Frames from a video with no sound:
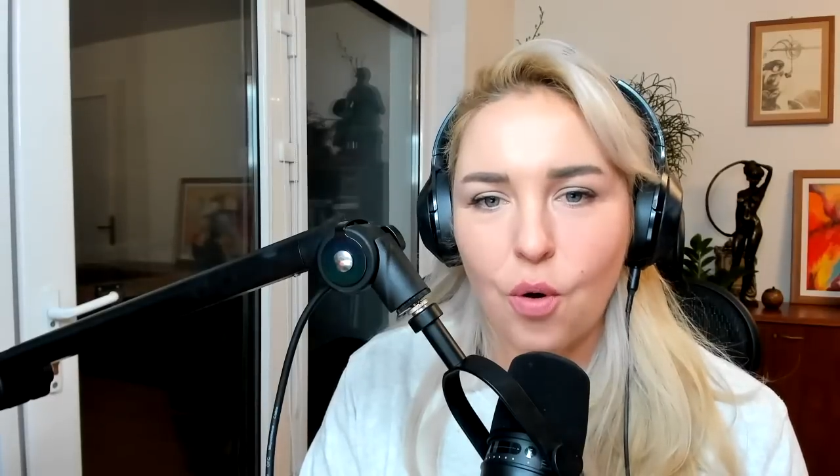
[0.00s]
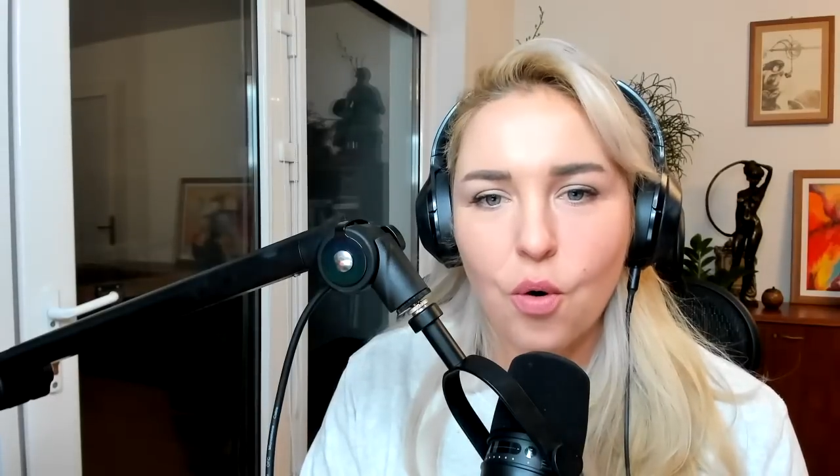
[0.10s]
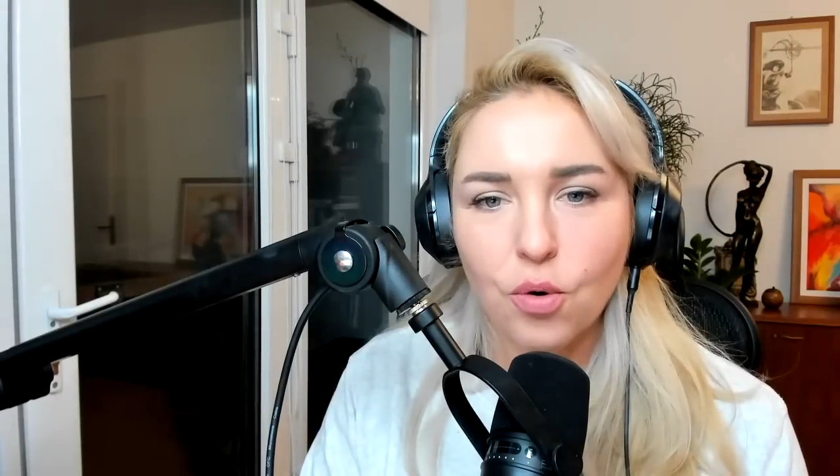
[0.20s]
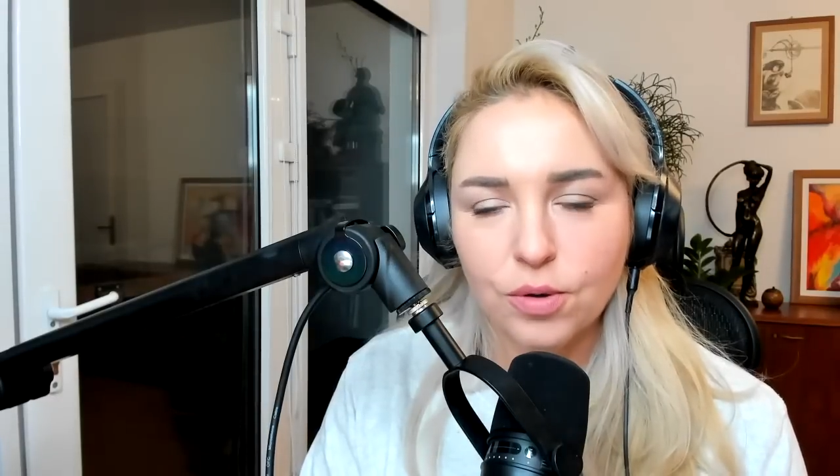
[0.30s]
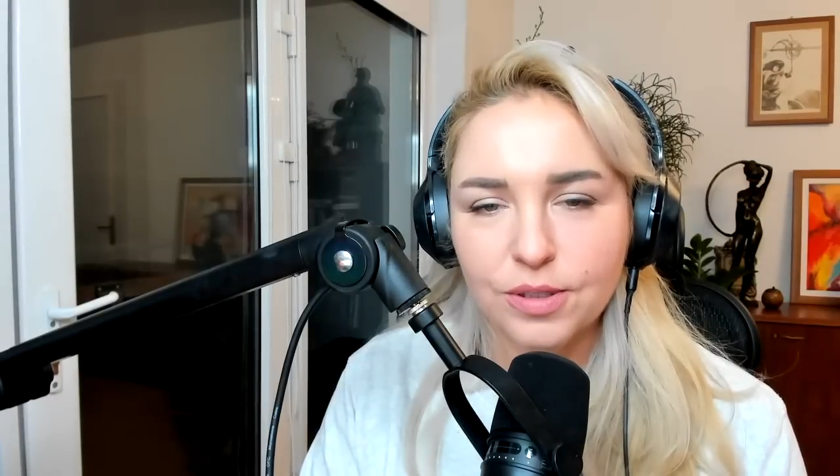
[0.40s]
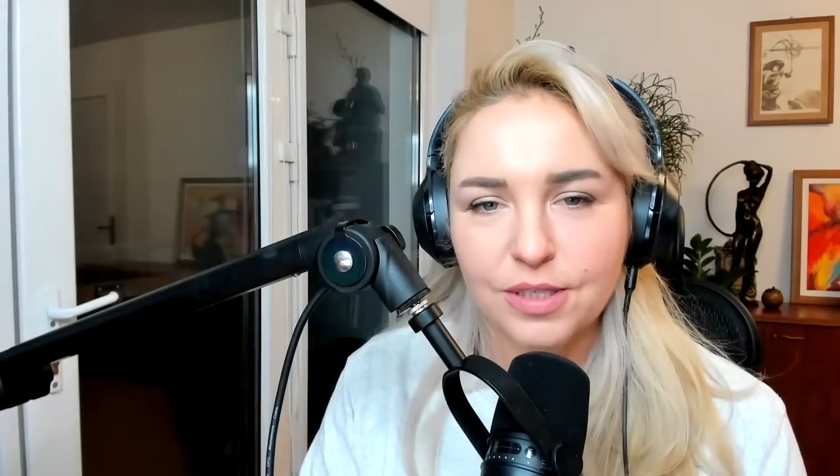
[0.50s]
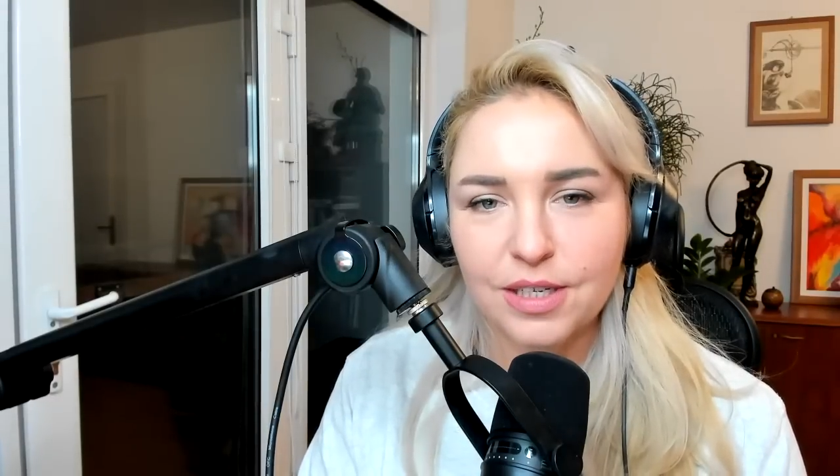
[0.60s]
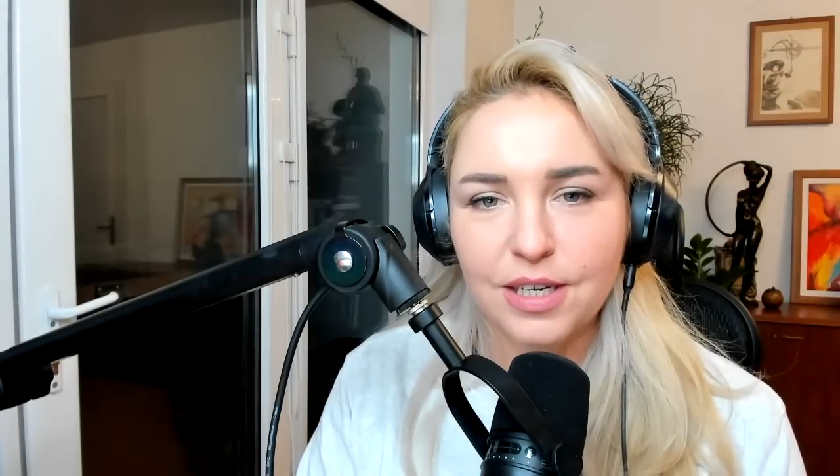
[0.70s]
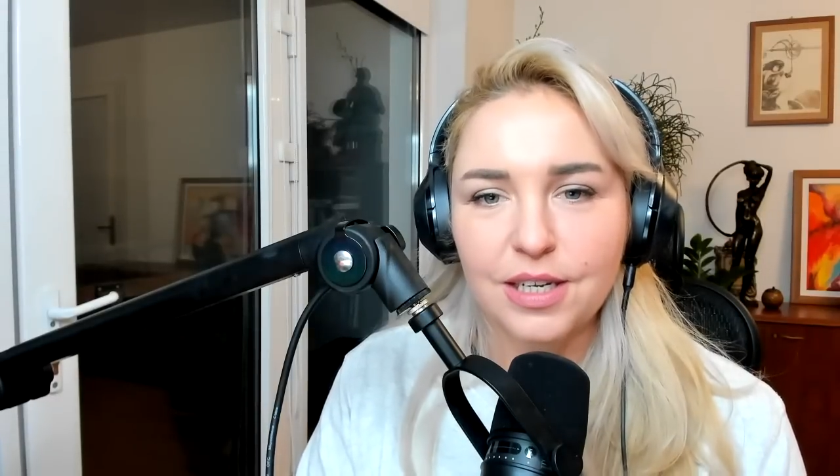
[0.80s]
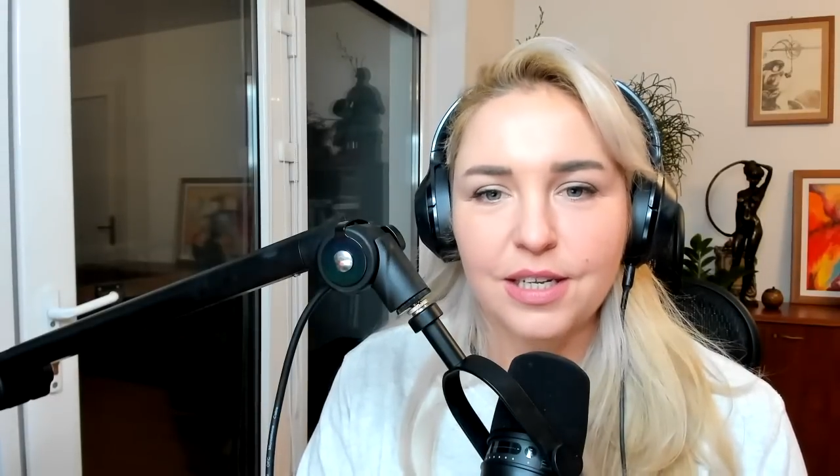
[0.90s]
holds
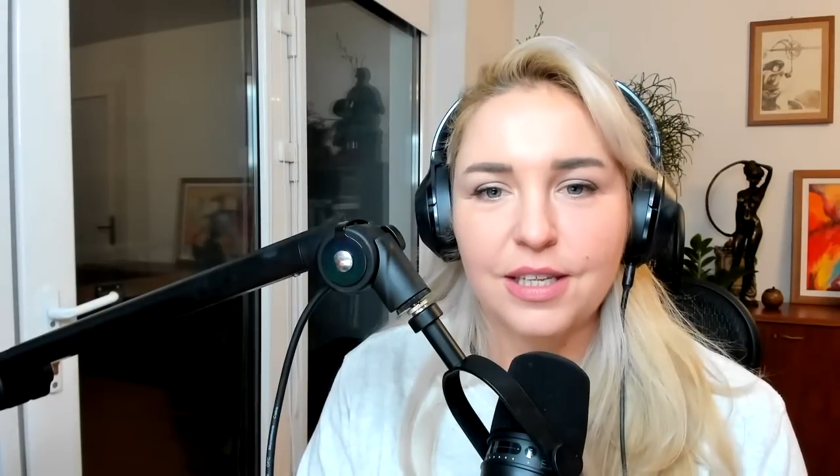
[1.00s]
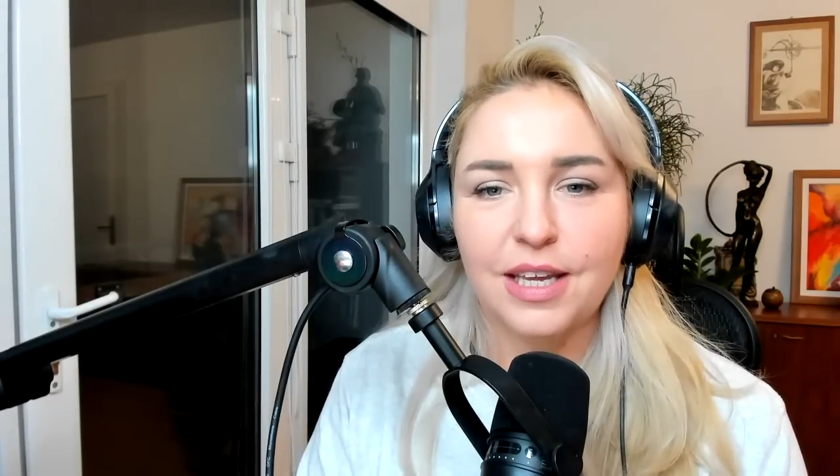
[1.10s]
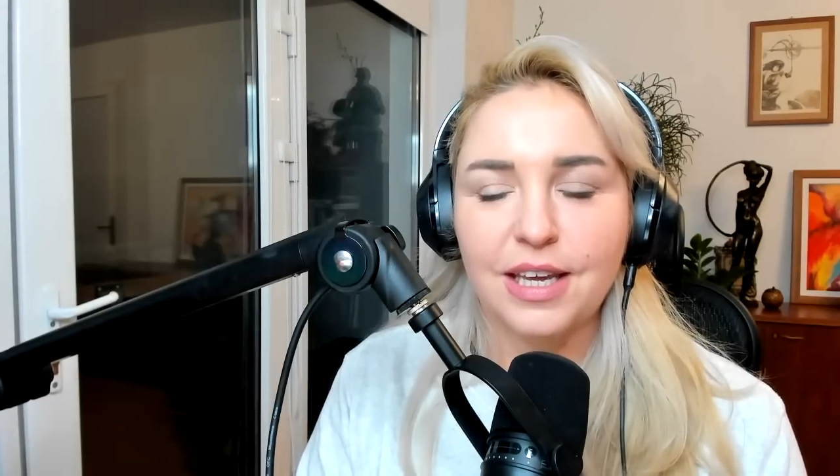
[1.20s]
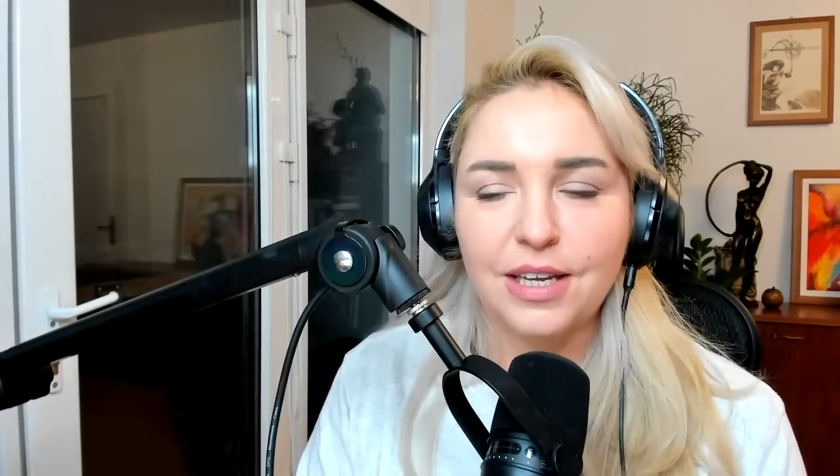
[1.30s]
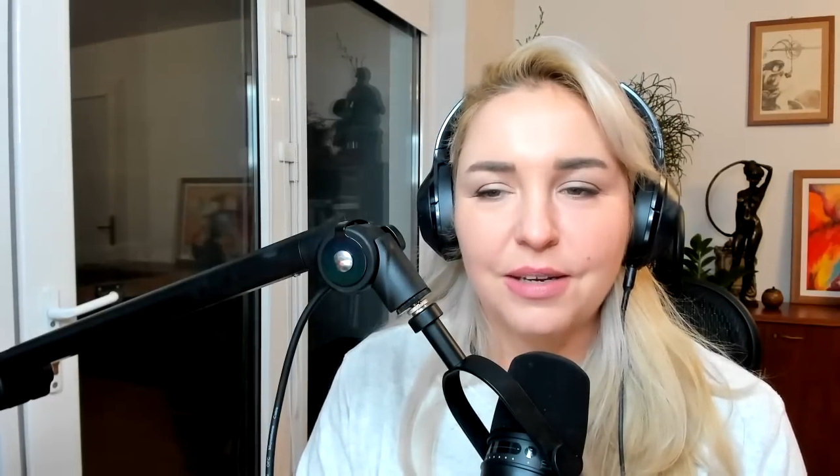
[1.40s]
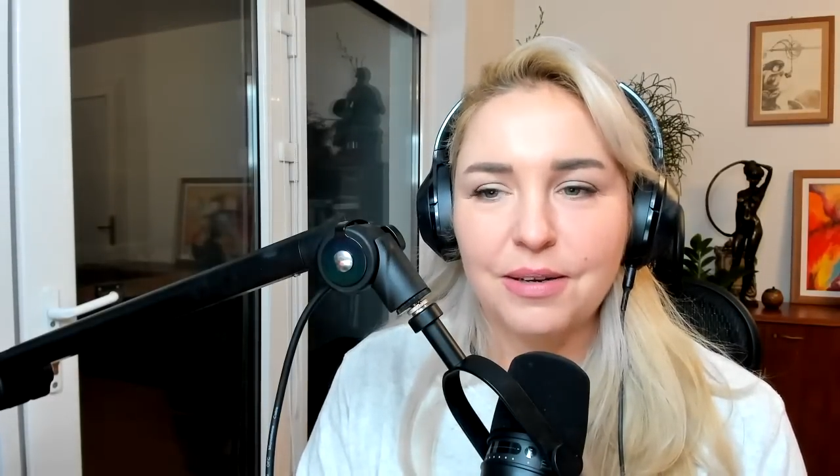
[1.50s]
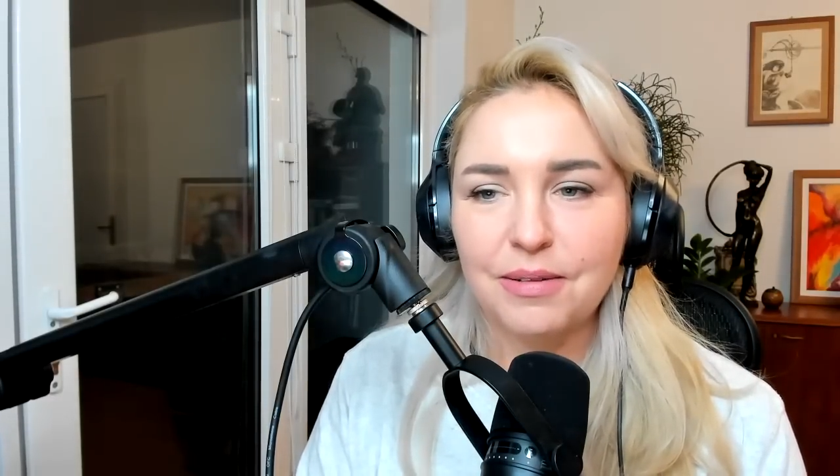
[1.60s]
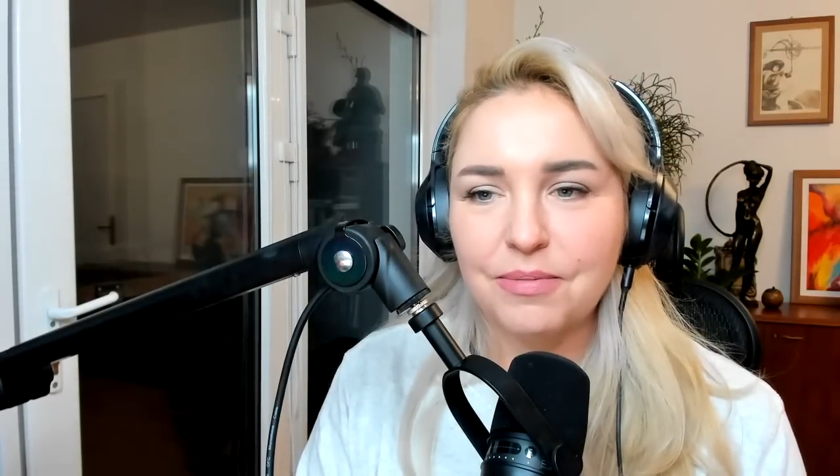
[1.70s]
the